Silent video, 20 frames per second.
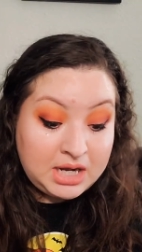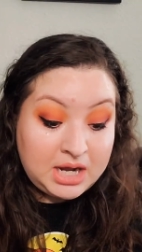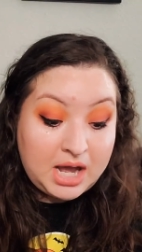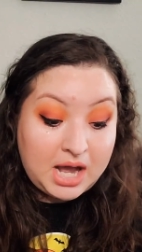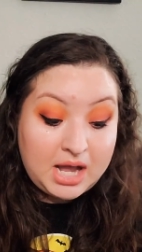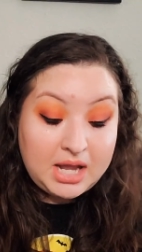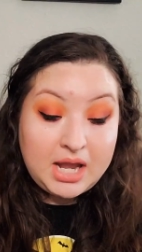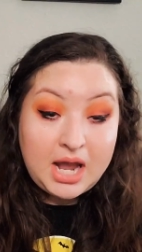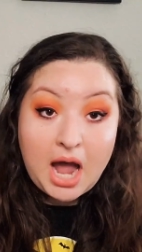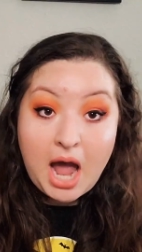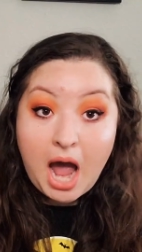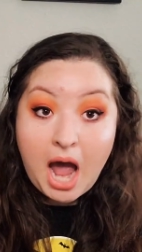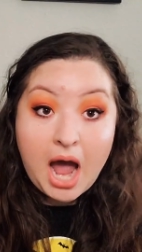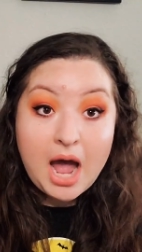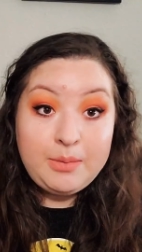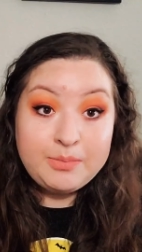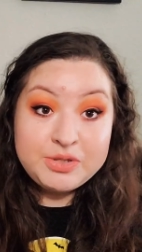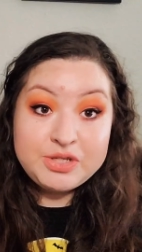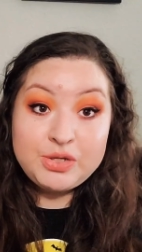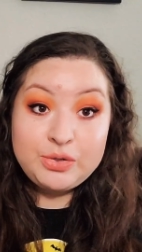i
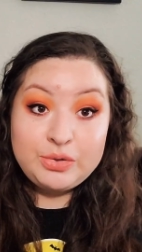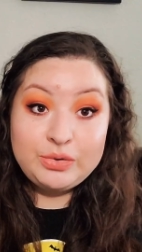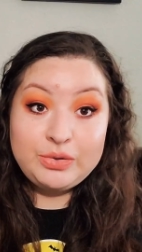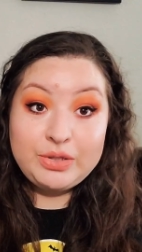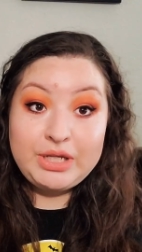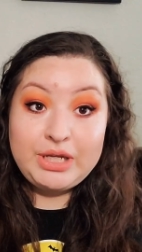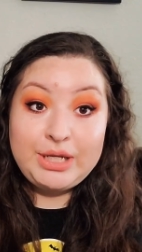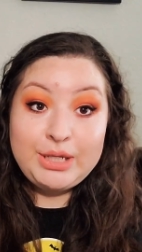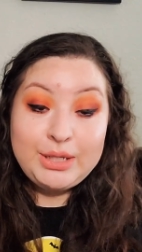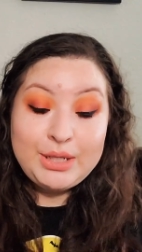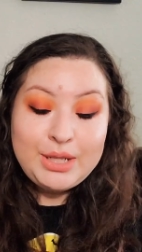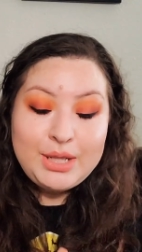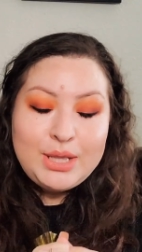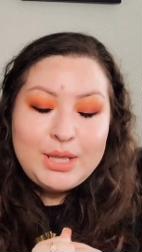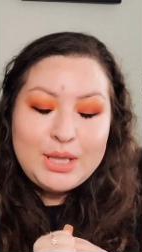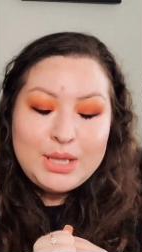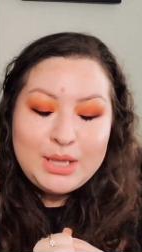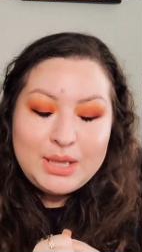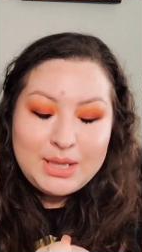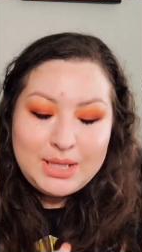absolutely
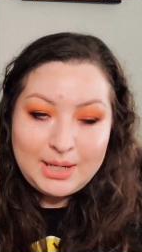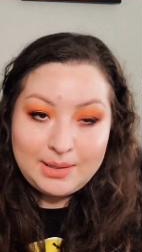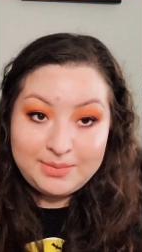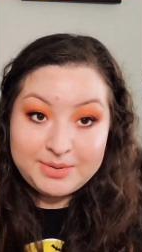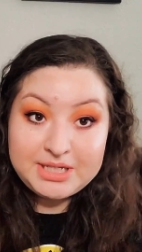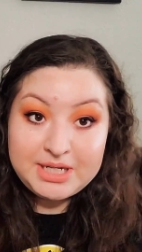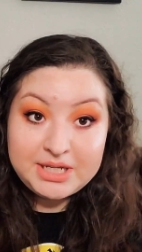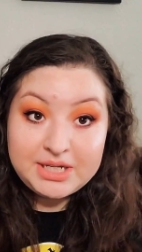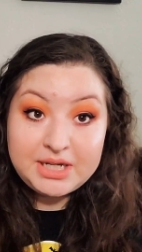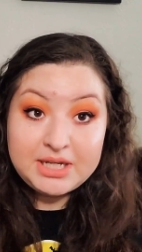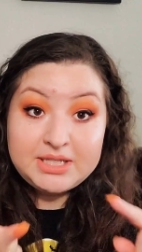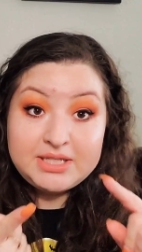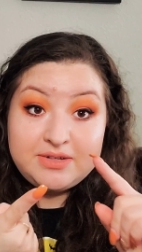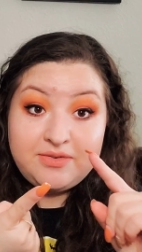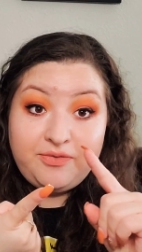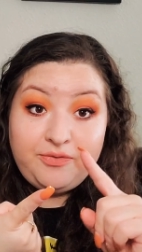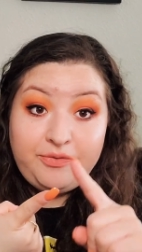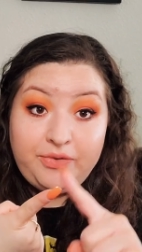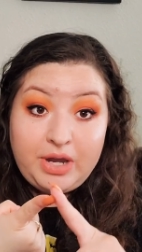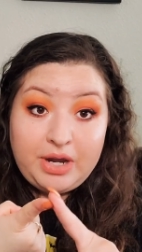loved it it's
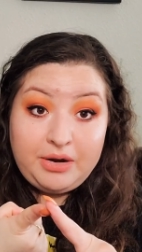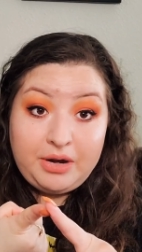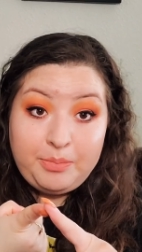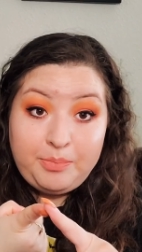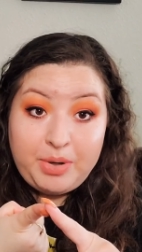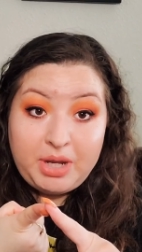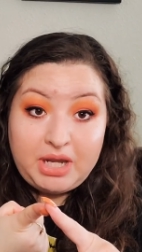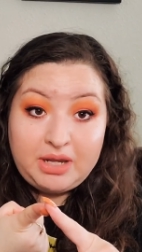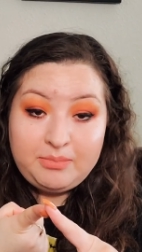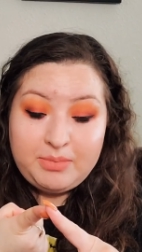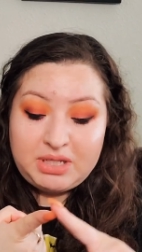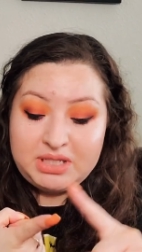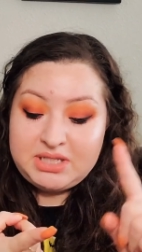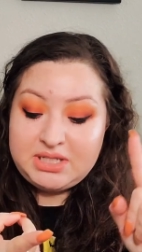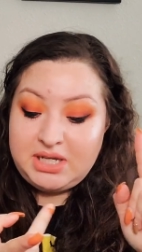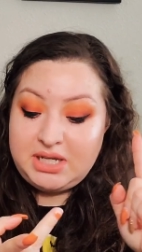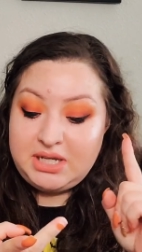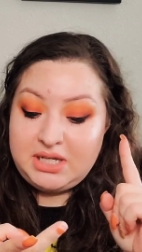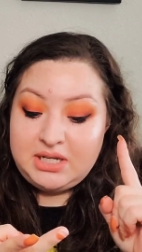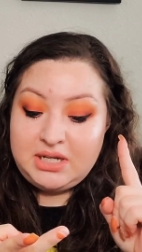very
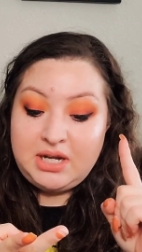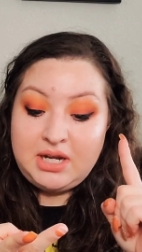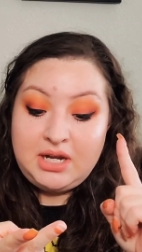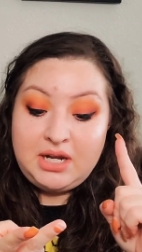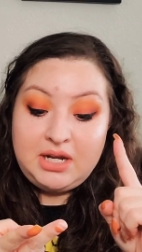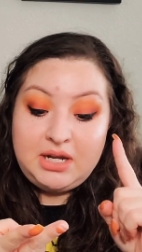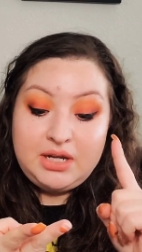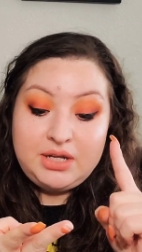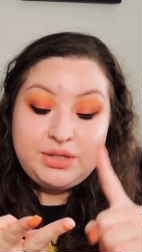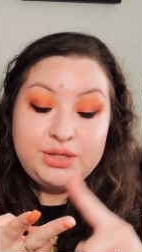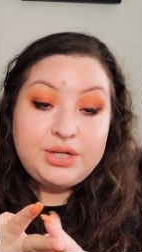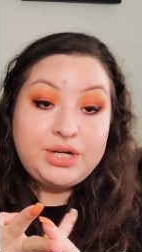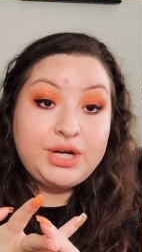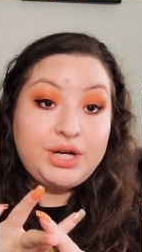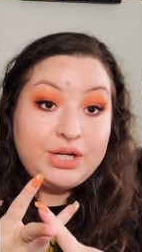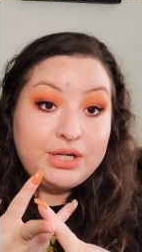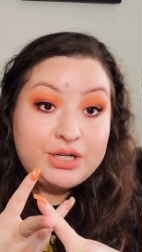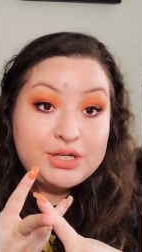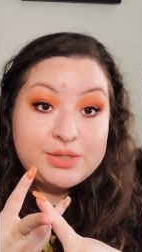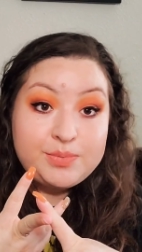pigmented the
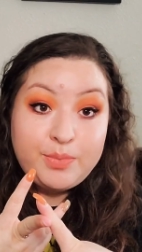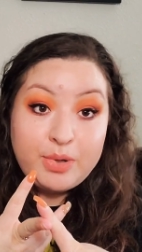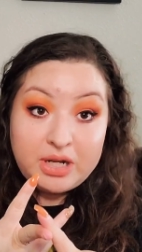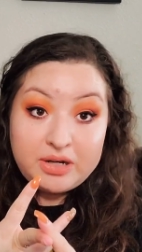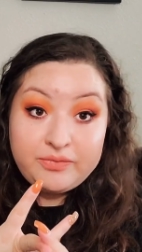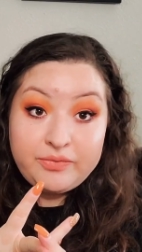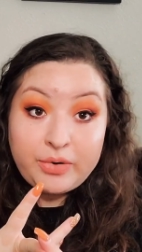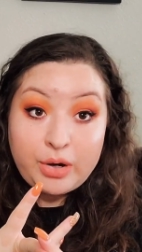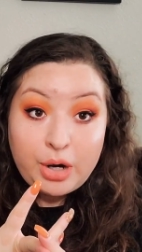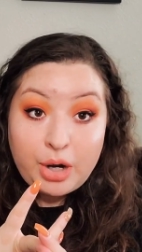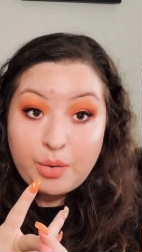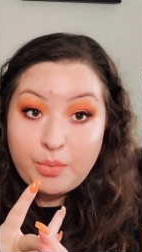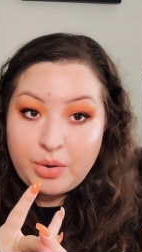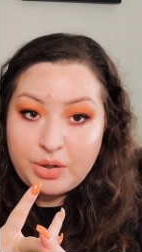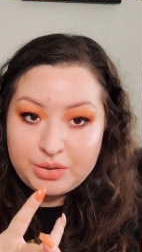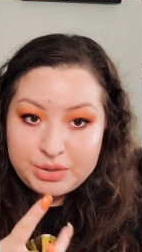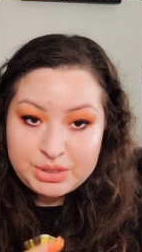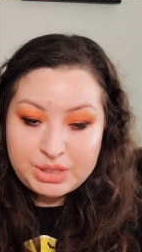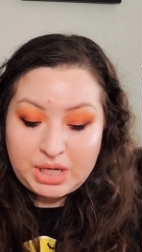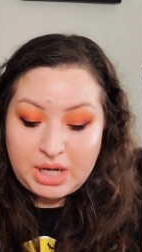colors blend very well
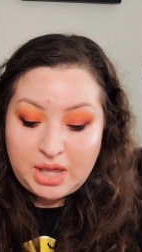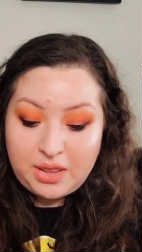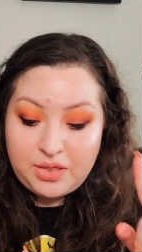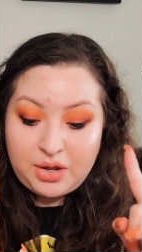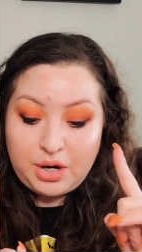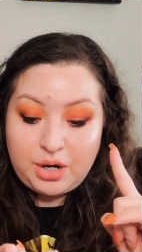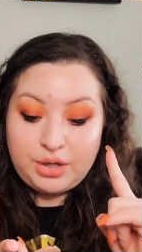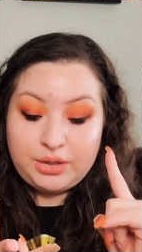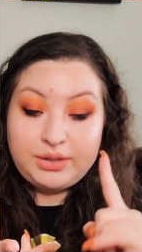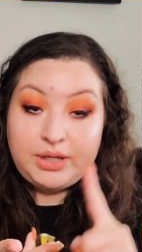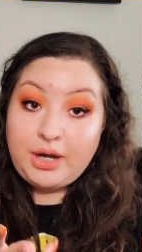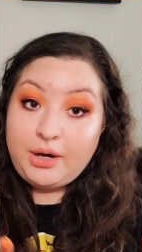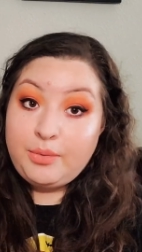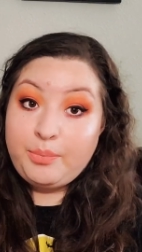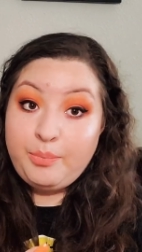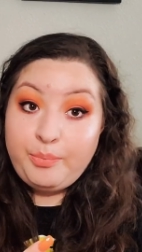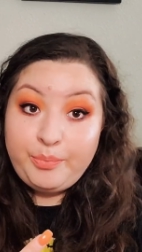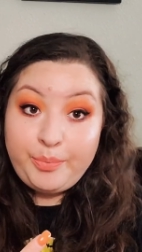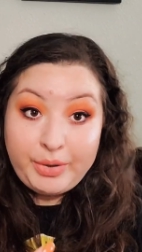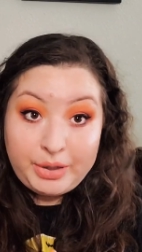together they are
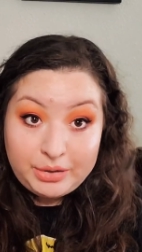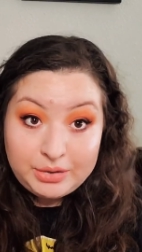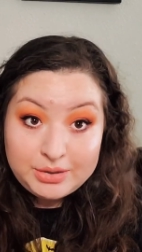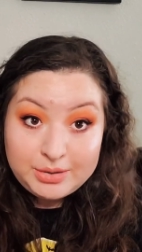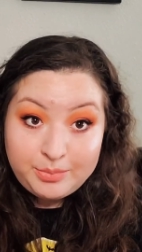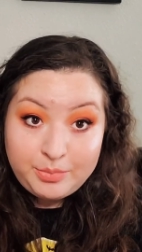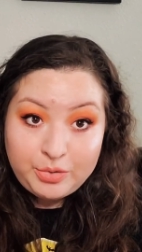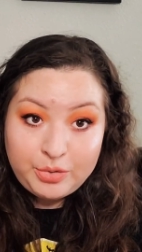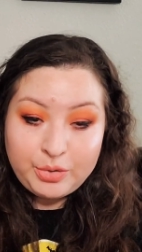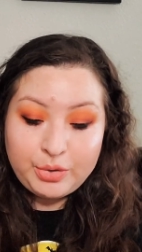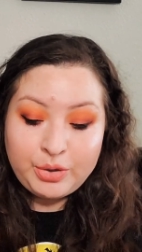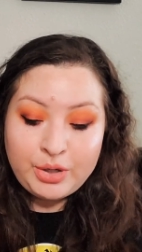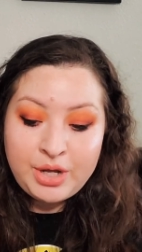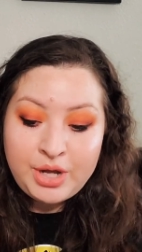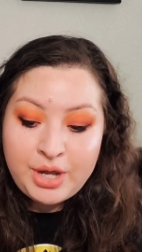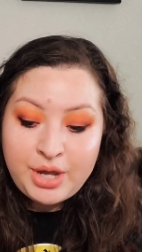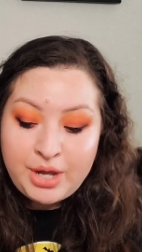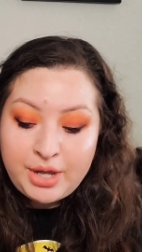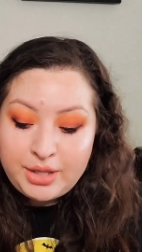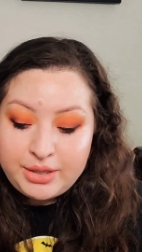buildable
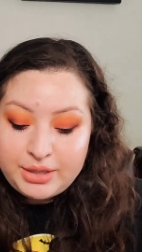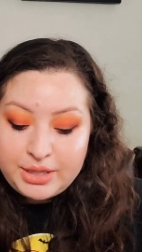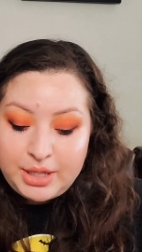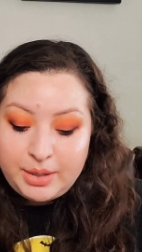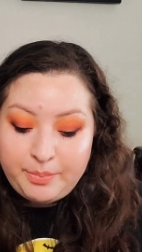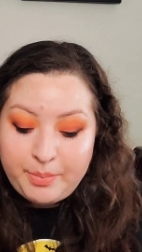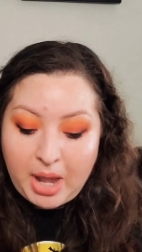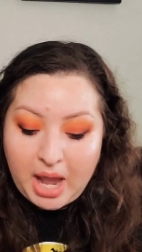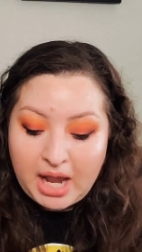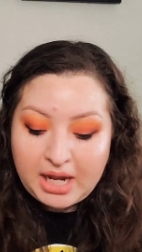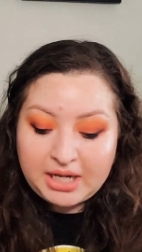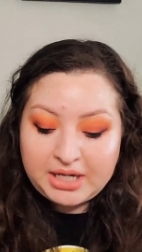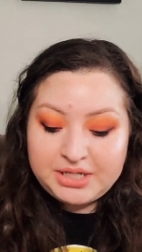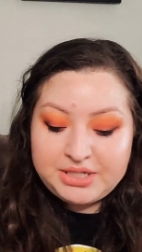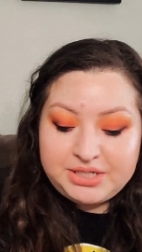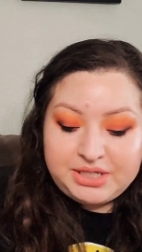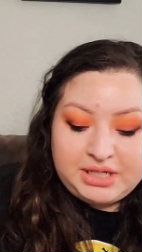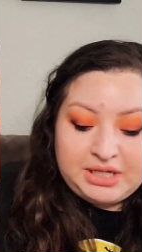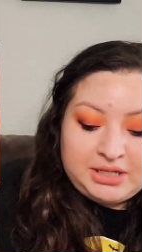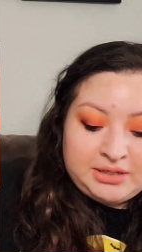the
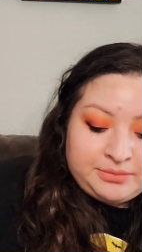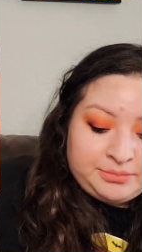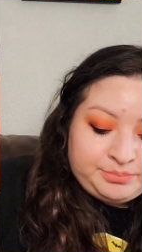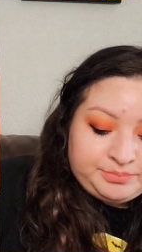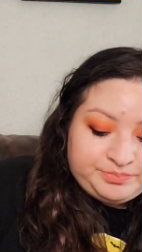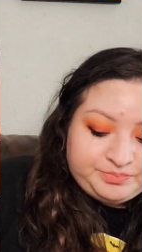packaging